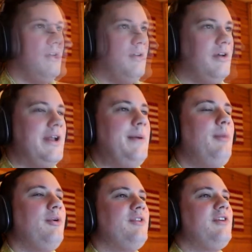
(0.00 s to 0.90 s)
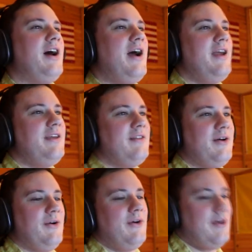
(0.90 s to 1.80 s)
Look how people are dying,
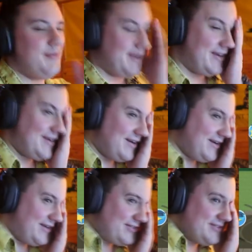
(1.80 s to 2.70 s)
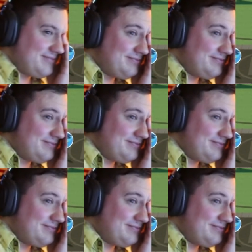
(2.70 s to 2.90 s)
though. Oh my gosh.